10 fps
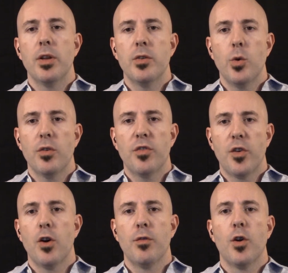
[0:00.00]
into a
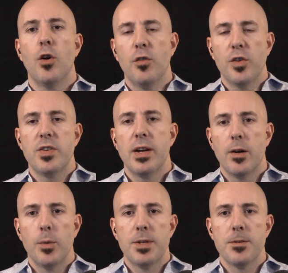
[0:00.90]
fervor over
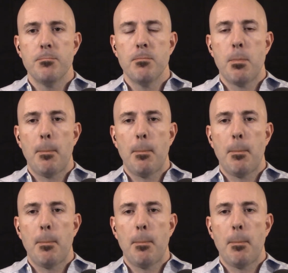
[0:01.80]
terrorism